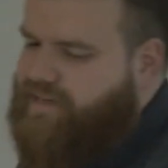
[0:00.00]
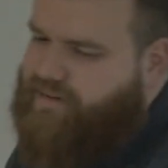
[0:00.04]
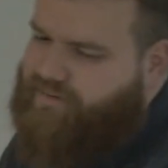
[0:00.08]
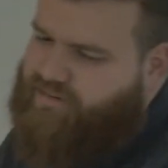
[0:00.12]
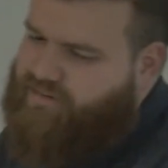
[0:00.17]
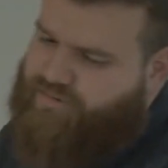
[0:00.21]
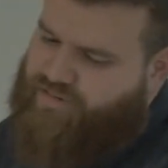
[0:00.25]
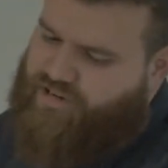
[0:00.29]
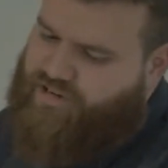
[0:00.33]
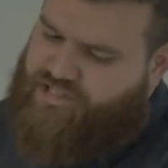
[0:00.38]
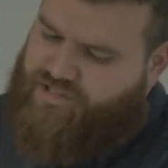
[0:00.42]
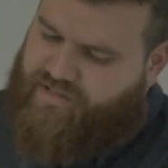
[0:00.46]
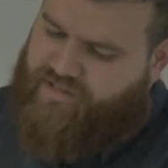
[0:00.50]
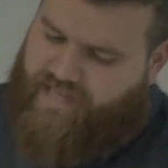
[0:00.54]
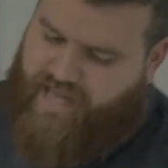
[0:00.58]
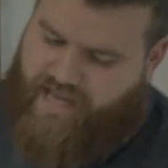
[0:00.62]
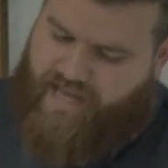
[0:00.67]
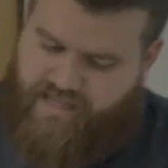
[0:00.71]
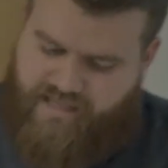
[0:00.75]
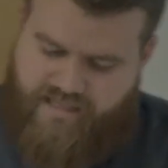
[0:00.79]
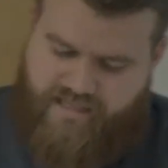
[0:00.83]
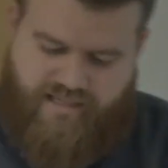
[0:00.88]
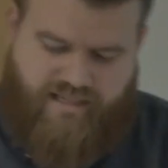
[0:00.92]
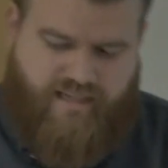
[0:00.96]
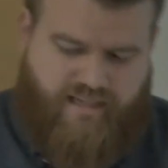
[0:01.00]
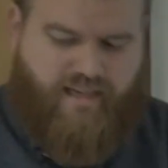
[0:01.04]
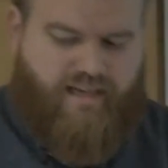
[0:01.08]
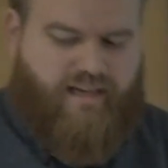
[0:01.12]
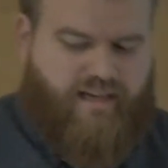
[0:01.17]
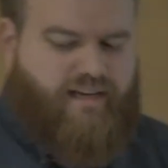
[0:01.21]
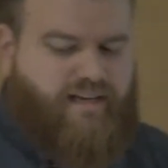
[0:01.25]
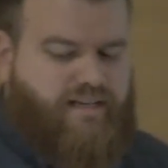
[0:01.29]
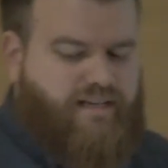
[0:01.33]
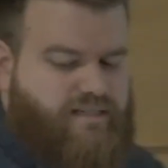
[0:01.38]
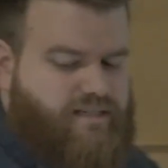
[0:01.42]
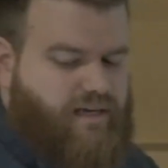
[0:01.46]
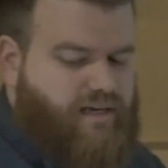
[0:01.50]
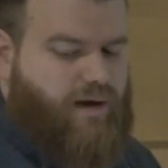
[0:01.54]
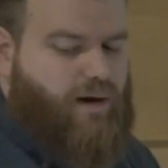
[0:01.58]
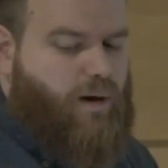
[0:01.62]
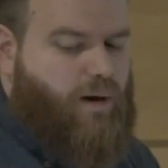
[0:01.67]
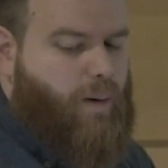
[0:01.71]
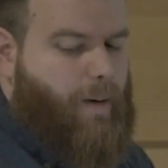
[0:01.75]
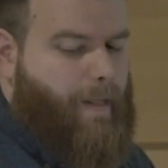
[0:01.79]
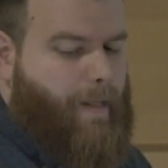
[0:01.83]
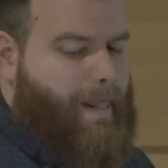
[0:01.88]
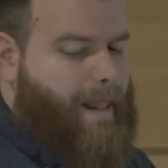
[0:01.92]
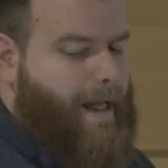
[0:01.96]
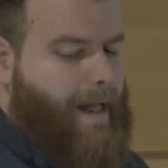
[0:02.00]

refer to it as. So